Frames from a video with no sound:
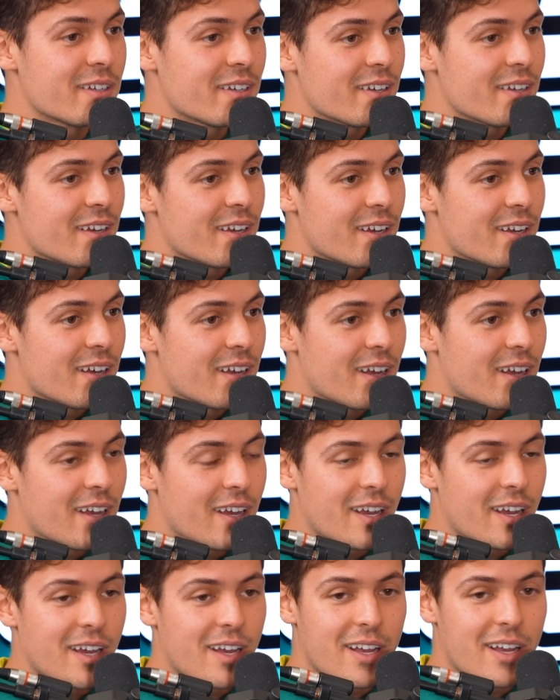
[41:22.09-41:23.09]
True.
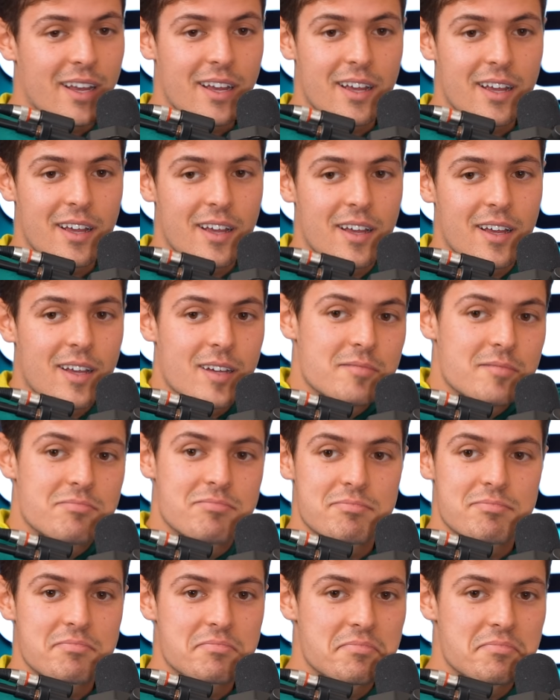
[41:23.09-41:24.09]
Uh,
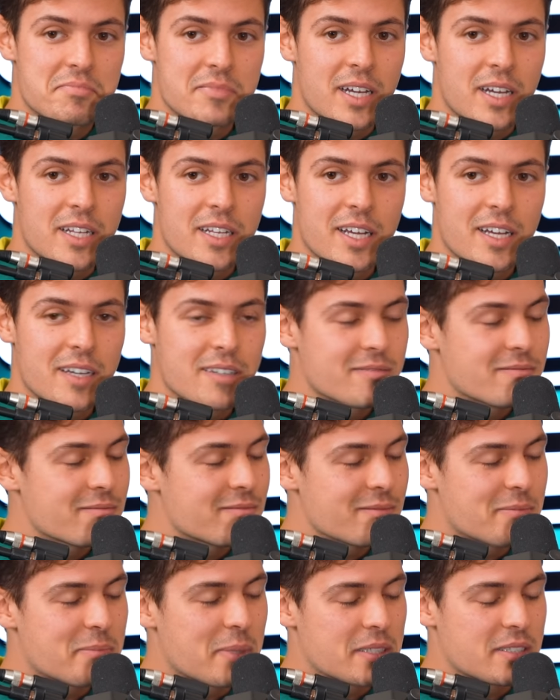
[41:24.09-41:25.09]
and yeah,
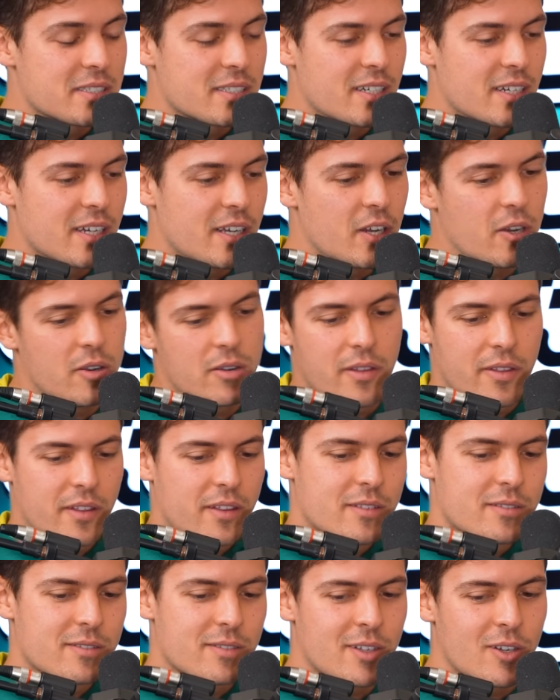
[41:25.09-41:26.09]
but uh, you know, I
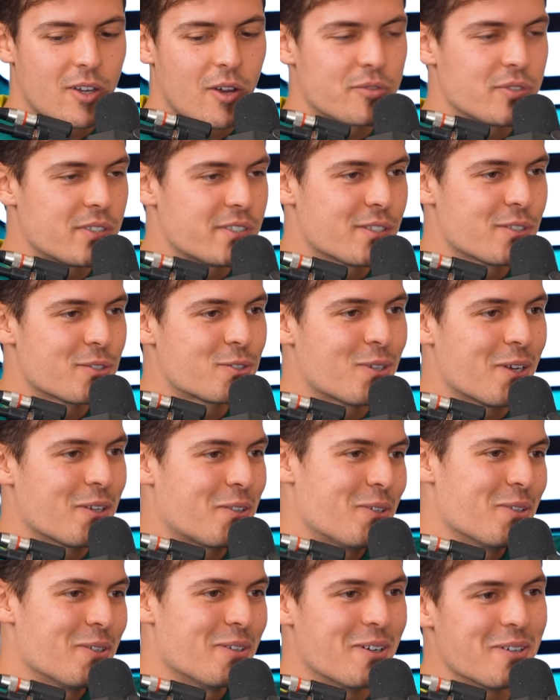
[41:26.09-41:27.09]
think in the off season I try
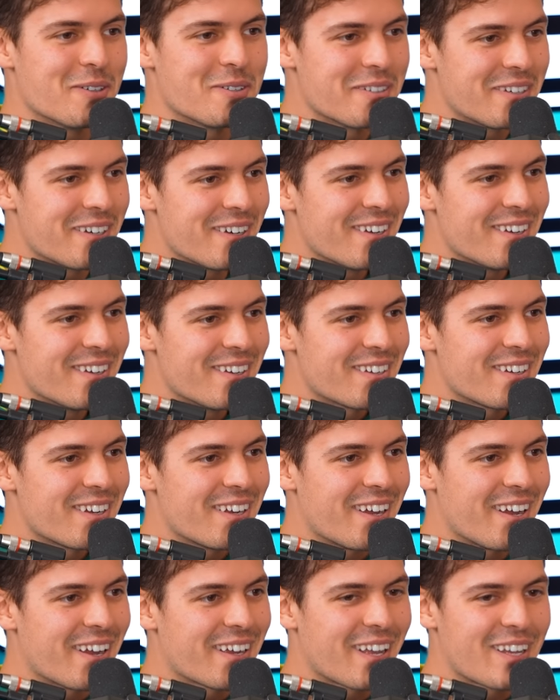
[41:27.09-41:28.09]
to you know
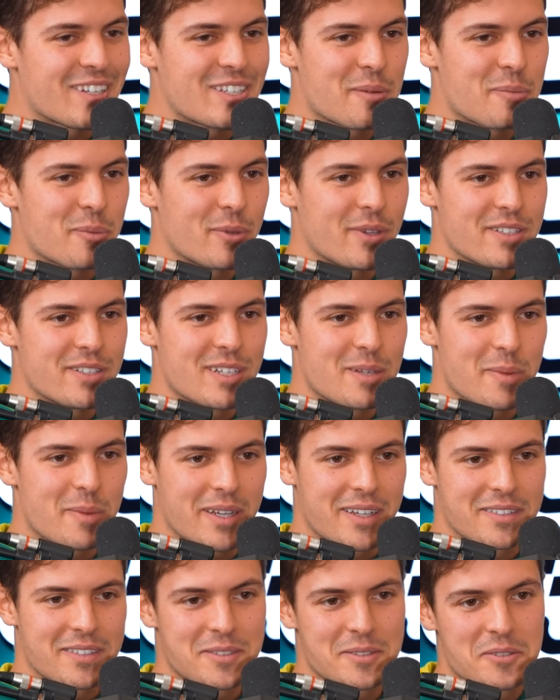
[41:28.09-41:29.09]
uh, catch up with the sleep
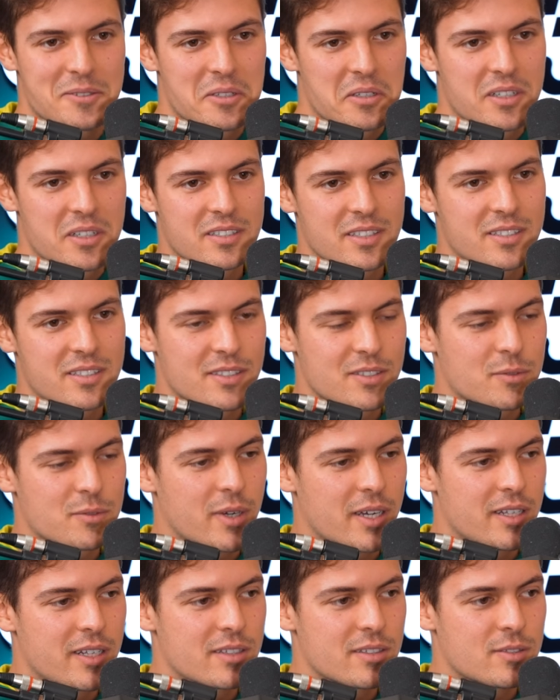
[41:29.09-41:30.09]
because during the season it's
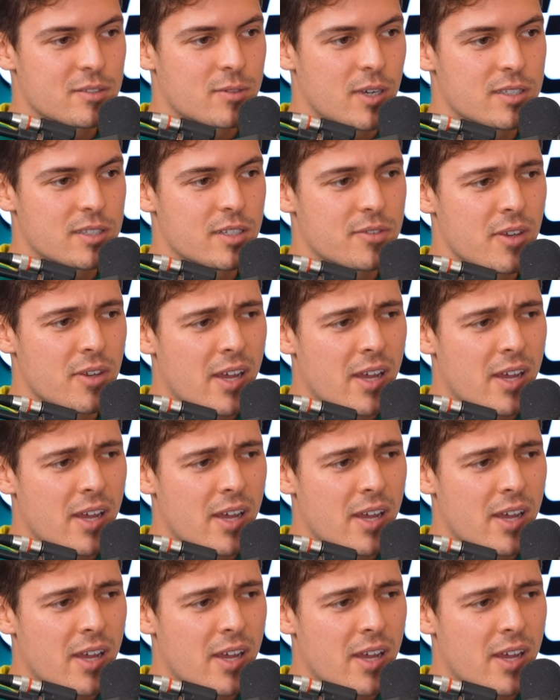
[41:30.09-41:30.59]
quite it's quite tough.